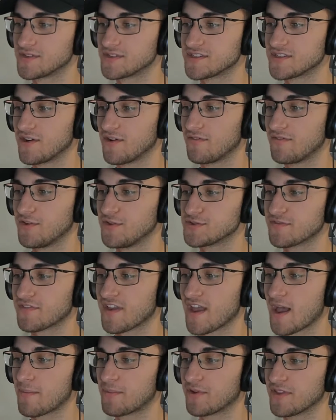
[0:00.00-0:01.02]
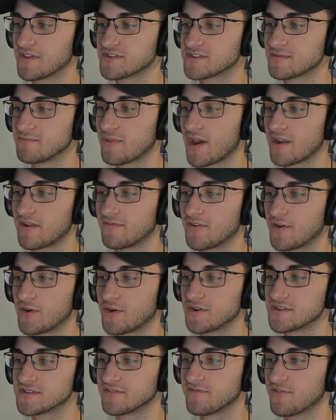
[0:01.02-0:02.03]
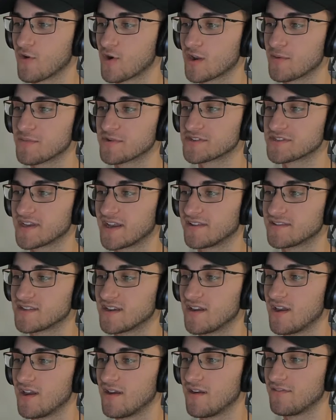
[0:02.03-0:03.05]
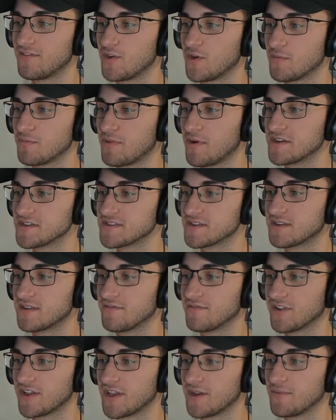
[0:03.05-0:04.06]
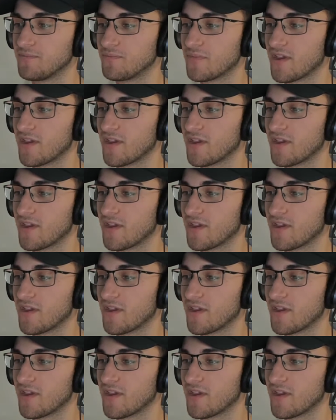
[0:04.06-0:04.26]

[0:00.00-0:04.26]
So views of capitalism, Biden voters, 40% view it positively,